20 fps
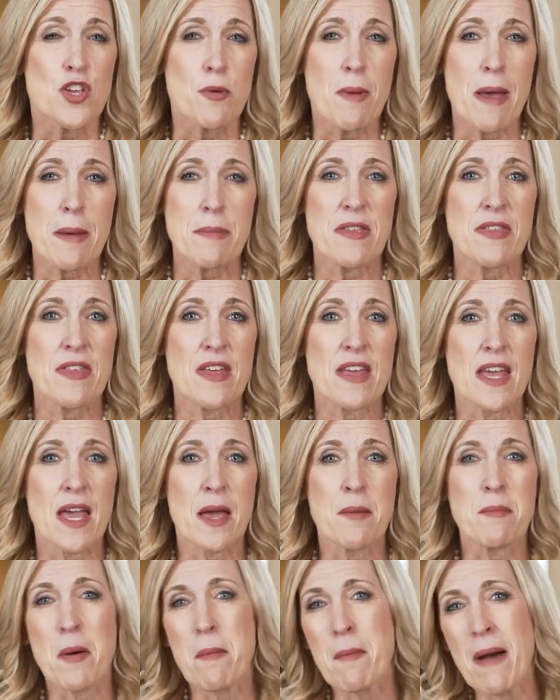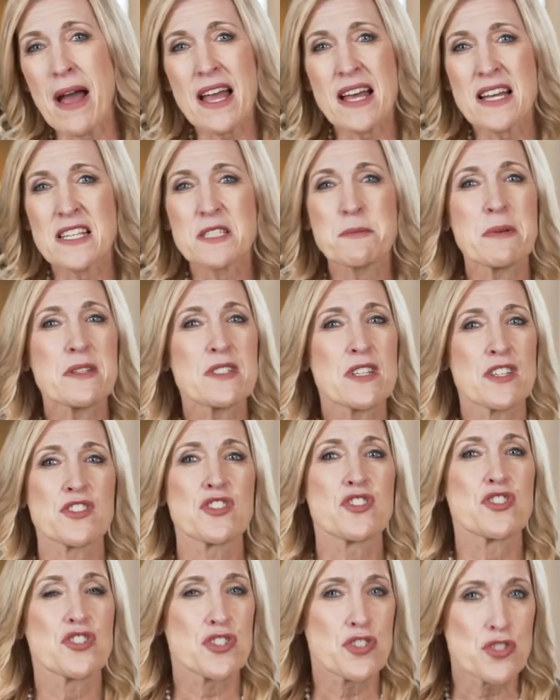You may be thinking, but my husband
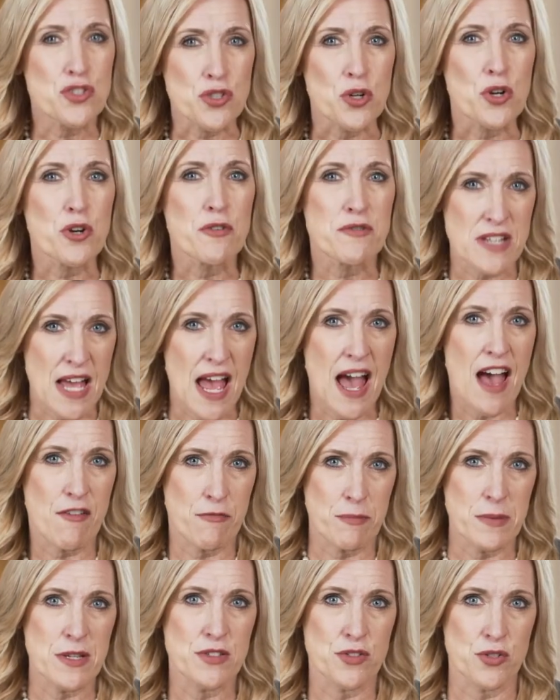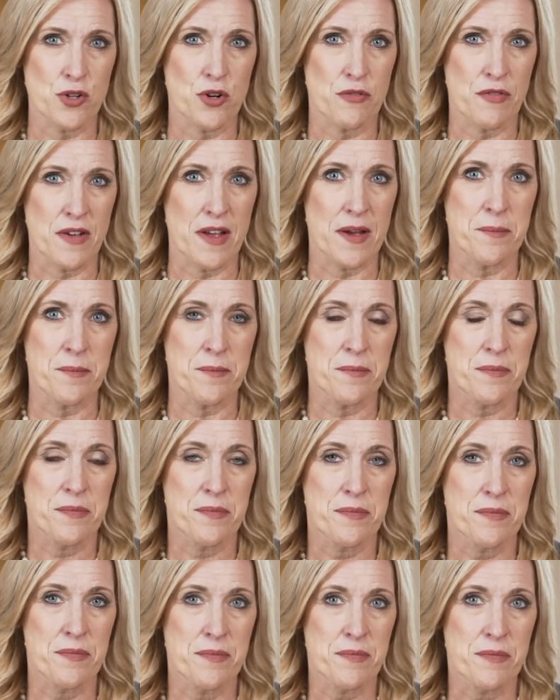doesn't deserve to have me serve him.
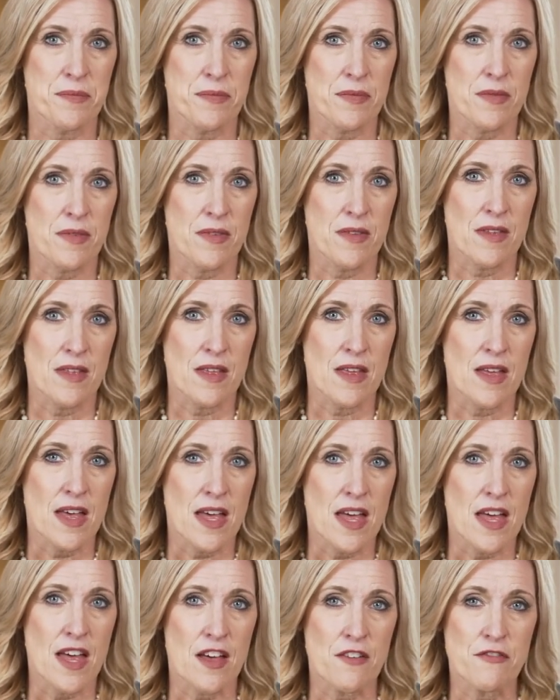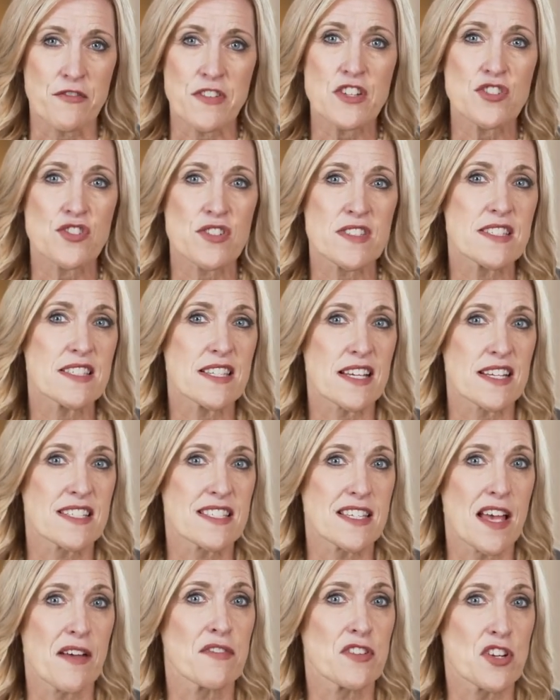Ephesians
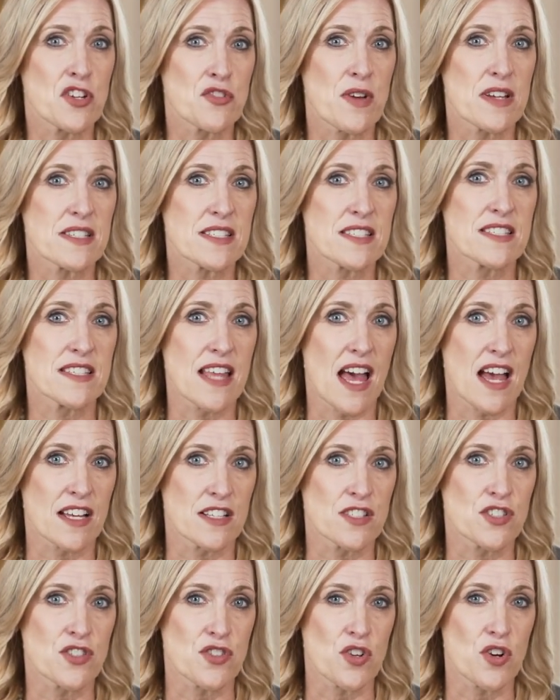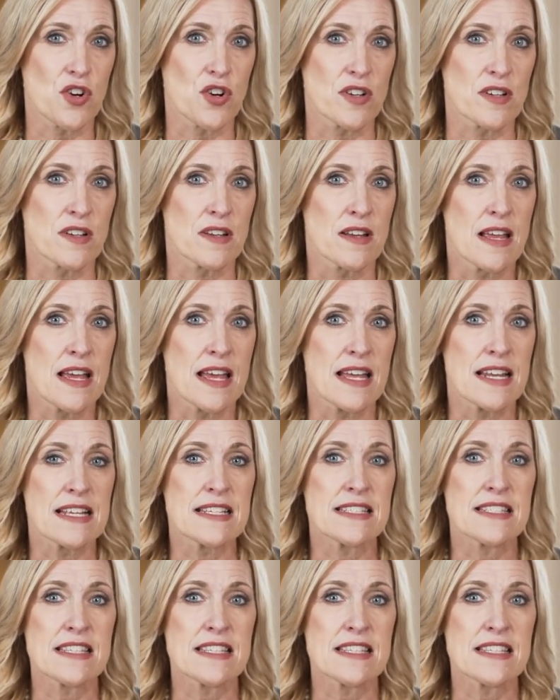six seven addresses that concern, and